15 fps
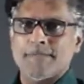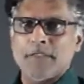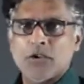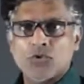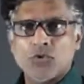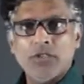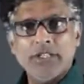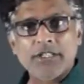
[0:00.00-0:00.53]

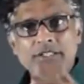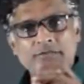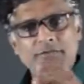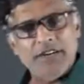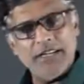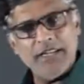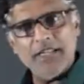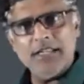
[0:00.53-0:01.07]
So it is
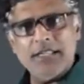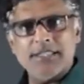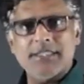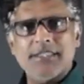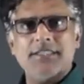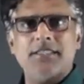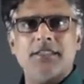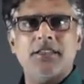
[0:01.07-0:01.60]
very
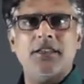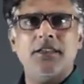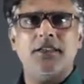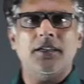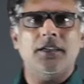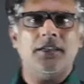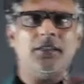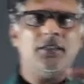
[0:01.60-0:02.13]

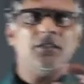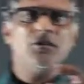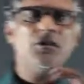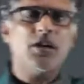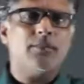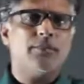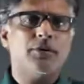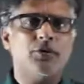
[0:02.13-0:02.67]
necessary in the
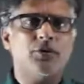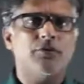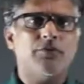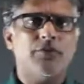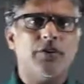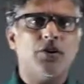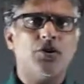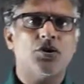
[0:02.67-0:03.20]
chapter of
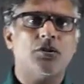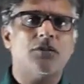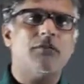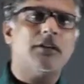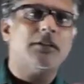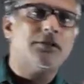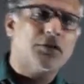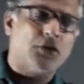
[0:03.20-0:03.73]
friction
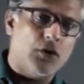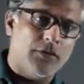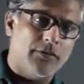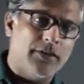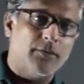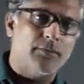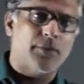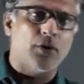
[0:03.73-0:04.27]
while solving
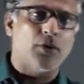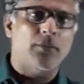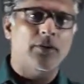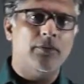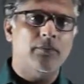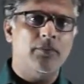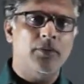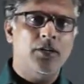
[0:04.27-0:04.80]
a
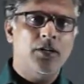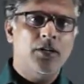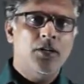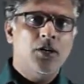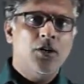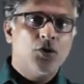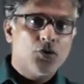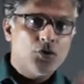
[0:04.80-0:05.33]
problem
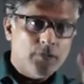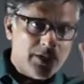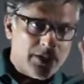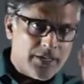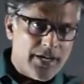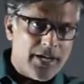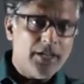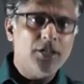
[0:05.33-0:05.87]
to be
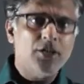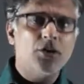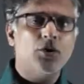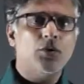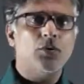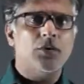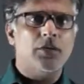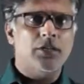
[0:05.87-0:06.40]
dead
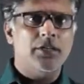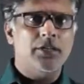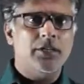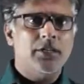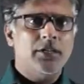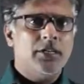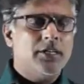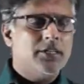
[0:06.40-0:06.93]
sure
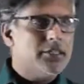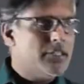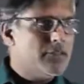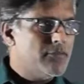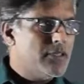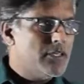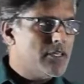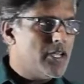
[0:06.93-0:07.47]
that
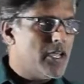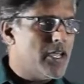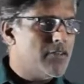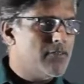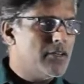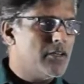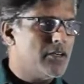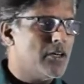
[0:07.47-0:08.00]
we are
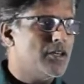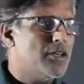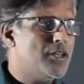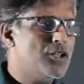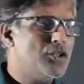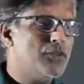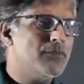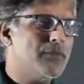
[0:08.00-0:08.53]
having a
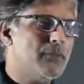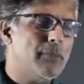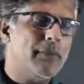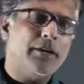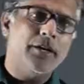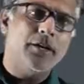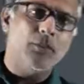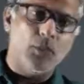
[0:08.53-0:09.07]
condition of
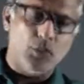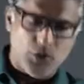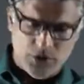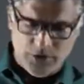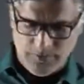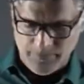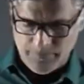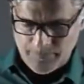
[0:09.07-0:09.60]
impending
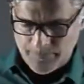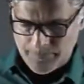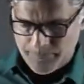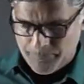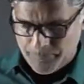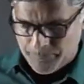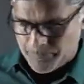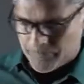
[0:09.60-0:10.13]
motion.
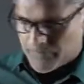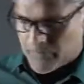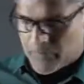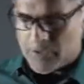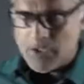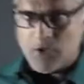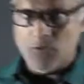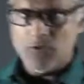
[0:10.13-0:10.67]

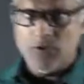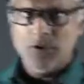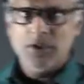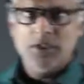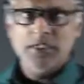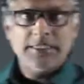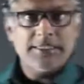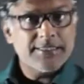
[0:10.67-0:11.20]
Now,
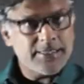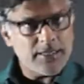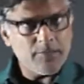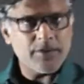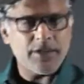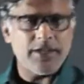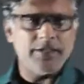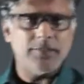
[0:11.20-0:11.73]

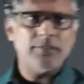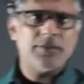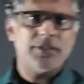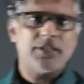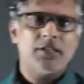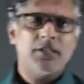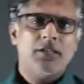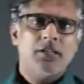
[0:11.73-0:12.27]
sometimes
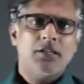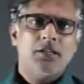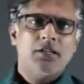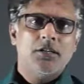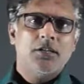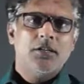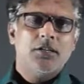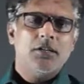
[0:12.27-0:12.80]

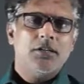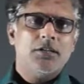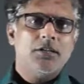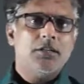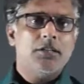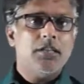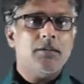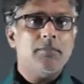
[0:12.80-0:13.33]

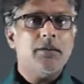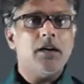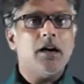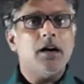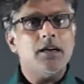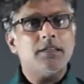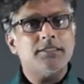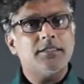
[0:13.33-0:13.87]
they may
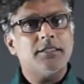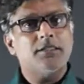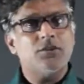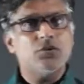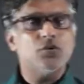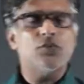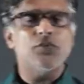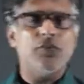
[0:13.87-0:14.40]
ask
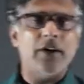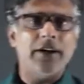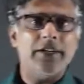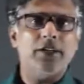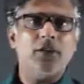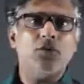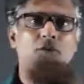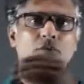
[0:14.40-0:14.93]
us to find
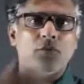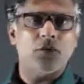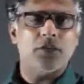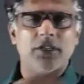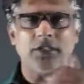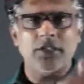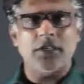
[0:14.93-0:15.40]
out whether